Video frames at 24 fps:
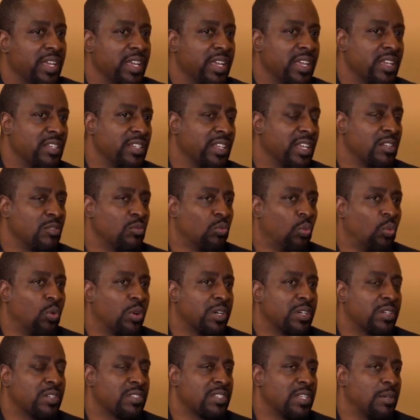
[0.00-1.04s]
And, and
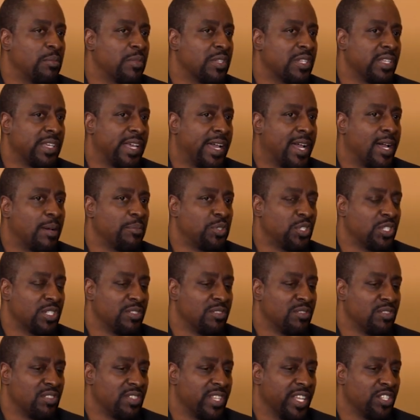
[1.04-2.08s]
what are some of the options